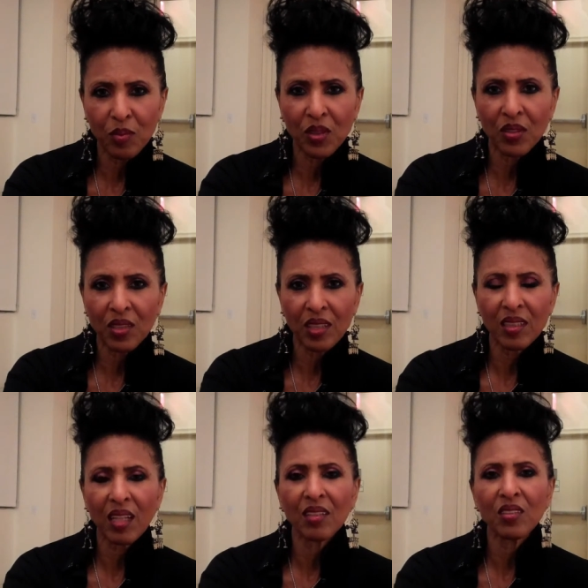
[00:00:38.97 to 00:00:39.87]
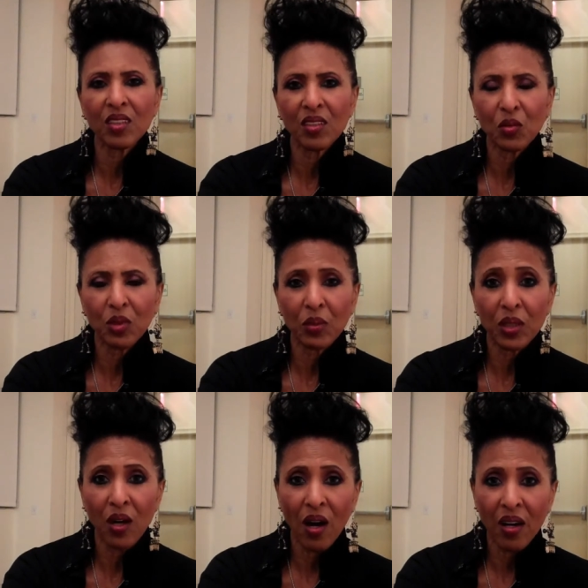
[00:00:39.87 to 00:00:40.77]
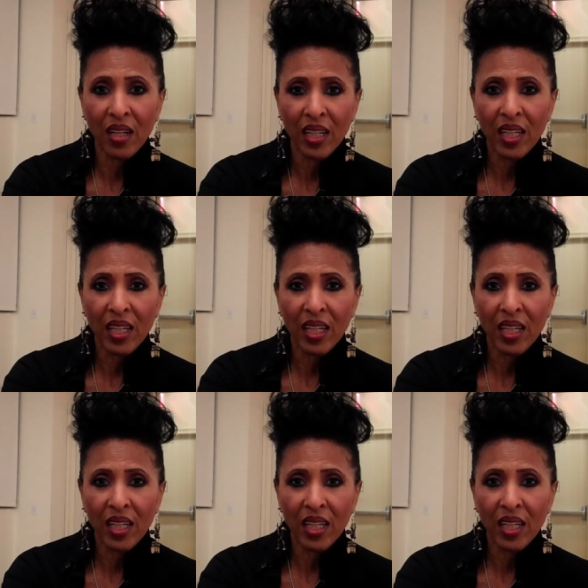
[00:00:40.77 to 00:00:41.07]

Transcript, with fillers: because technology is where we are,